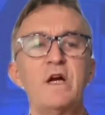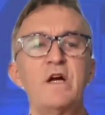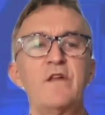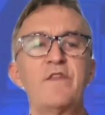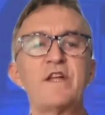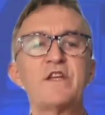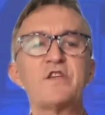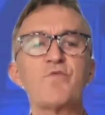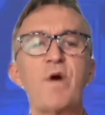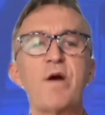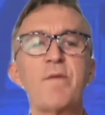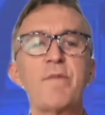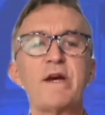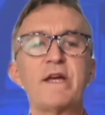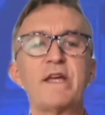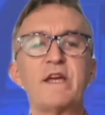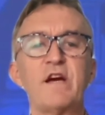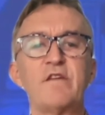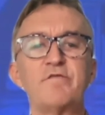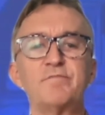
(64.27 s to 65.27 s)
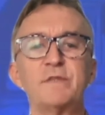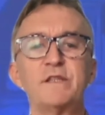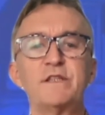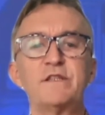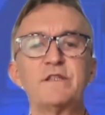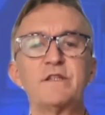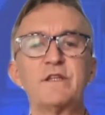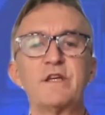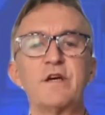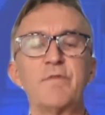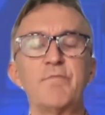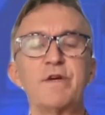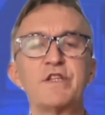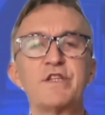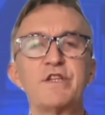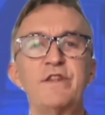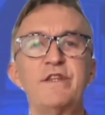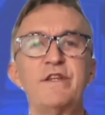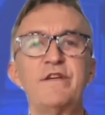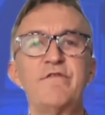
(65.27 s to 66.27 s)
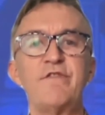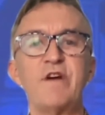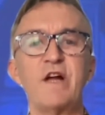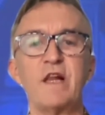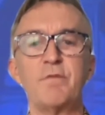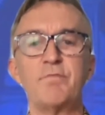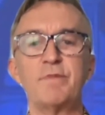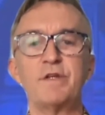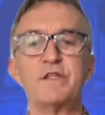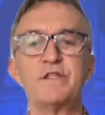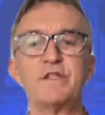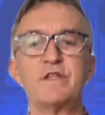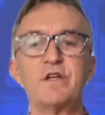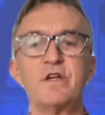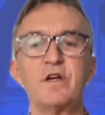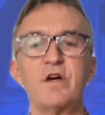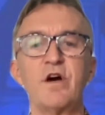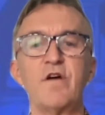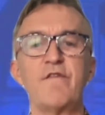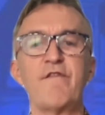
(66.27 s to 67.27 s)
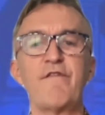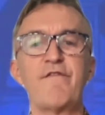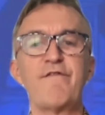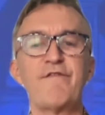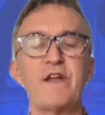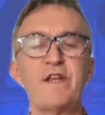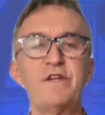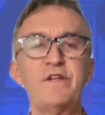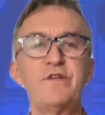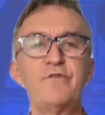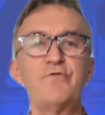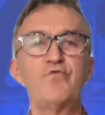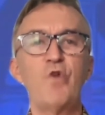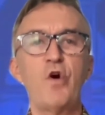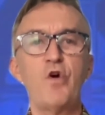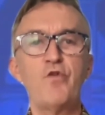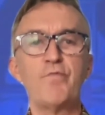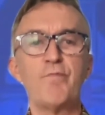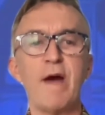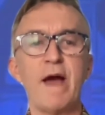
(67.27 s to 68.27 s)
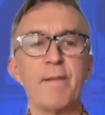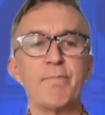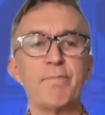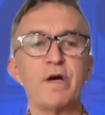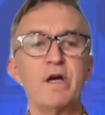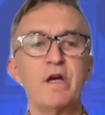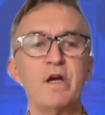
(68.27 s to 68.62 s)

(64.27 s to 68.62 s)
That is why my government commissioned the development of a funded roadmap